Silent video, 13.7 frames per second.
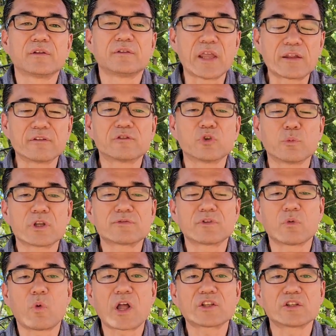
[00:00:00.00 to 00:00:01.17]
Thank you so much for
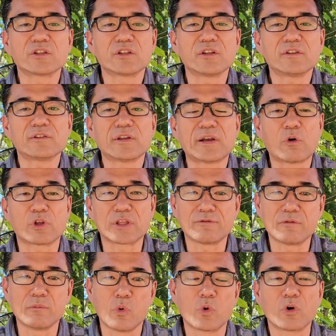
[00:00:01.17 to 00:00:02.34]
watching this, and I'll give you
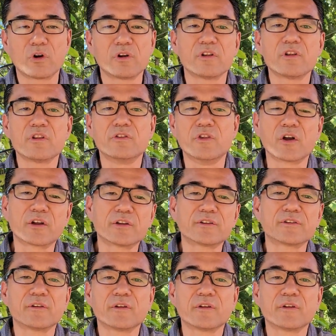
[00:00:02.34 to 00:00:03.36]
more nuggets